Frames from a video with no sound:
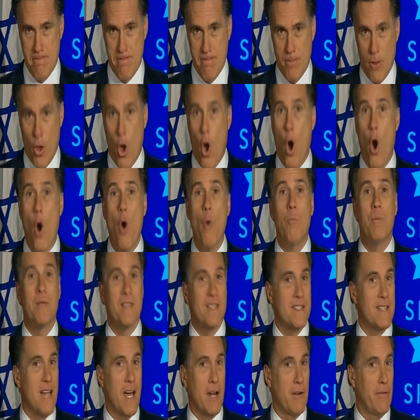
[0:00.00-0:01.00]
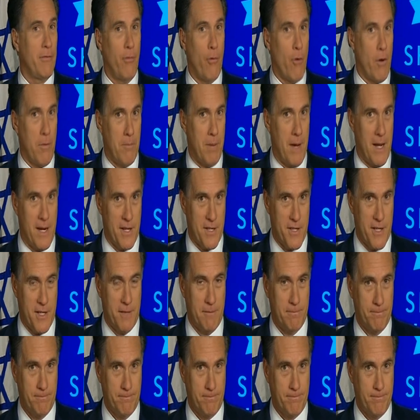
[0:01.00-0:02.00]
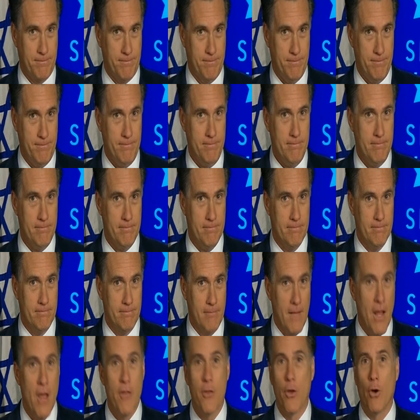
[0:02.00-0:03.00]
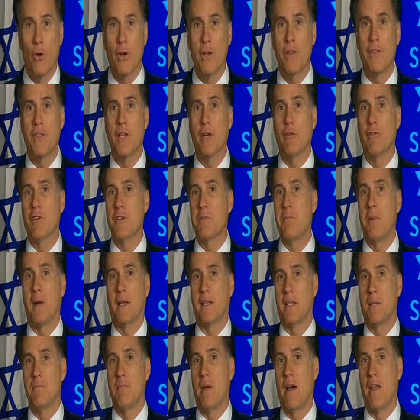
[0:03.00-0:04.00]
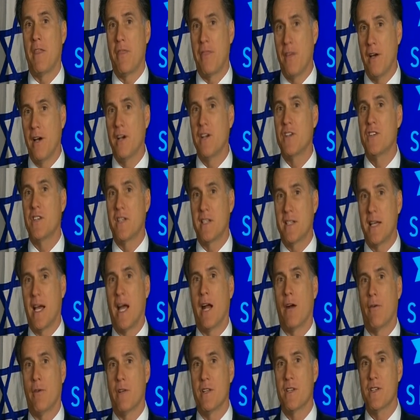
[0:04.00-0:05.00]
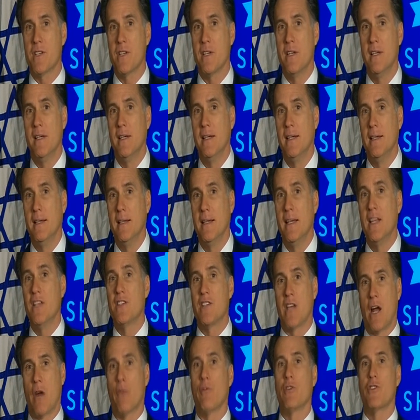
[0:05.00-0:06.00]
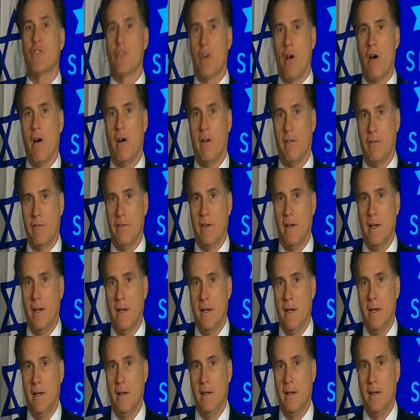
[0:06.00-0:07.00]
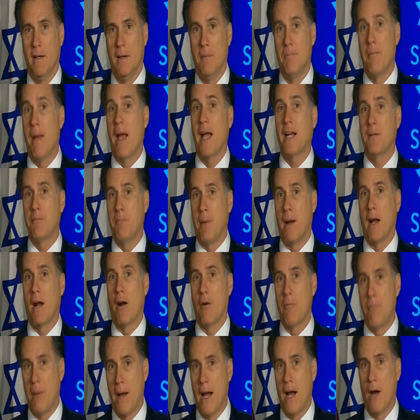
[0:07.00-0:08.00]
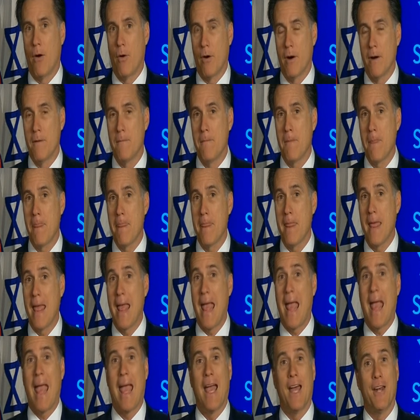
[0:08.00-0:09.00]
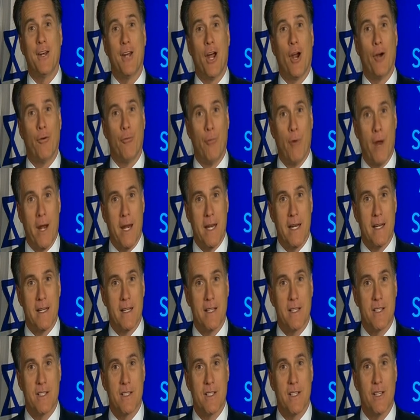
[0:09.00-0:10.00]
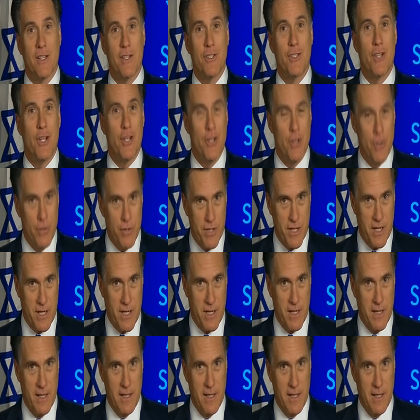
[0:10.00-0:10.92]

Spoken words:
Hope is not a foreign policy. The only thing respected by thugs and tyrants is our resolve, backed by our power and our readiness to use it.